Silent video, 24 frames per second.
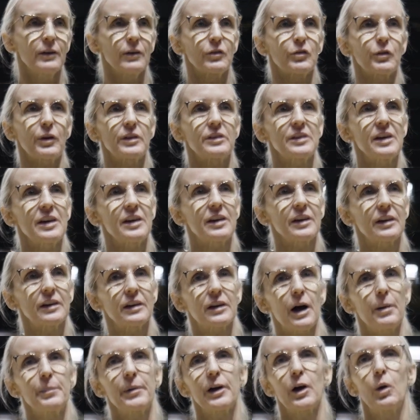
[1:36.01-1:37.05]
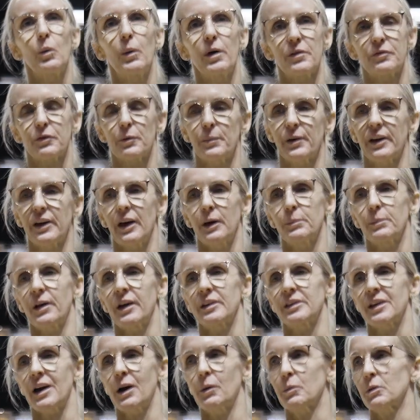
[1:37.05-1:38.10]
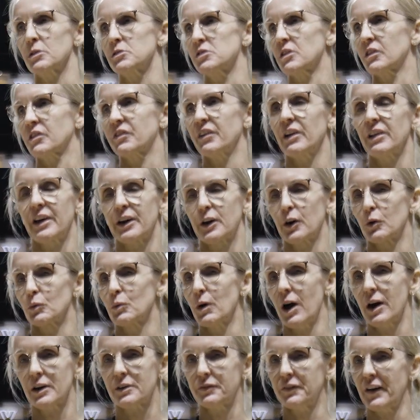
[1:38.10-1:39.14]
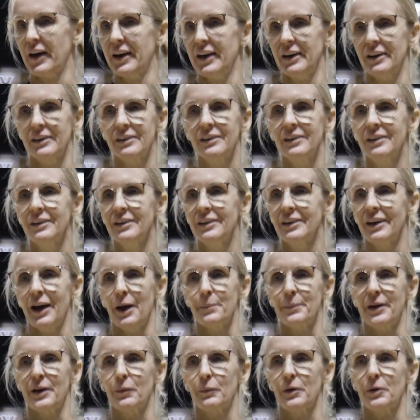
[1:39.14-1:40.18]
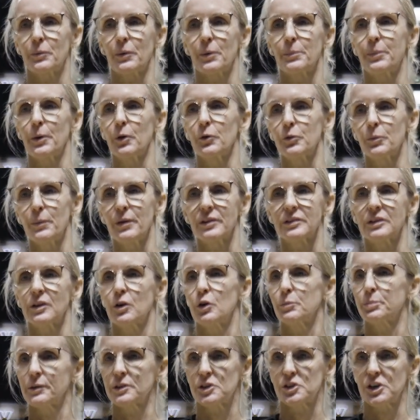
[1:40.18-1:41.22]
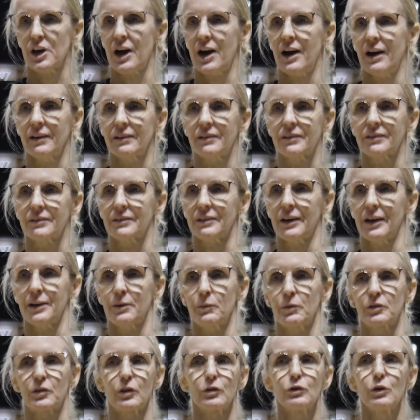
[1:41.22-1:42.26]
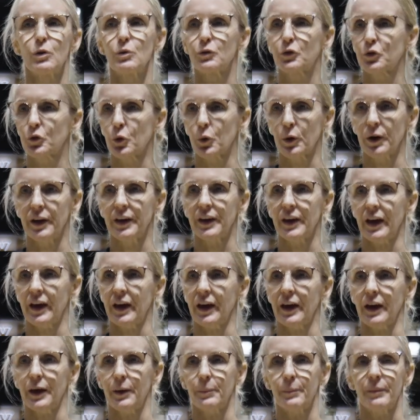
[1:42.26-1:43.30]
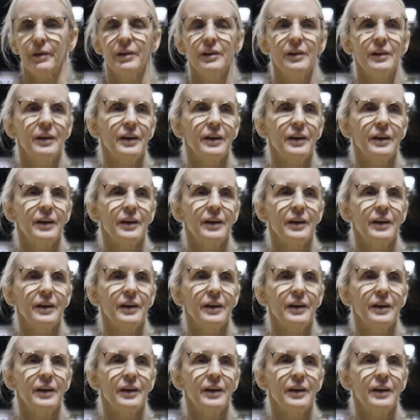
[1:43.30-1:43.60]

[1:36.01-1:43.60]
So I think it, coming away from a game like that where it just felt like a rock fight. I mean, we were both missing open shots. It was a low-scoring game.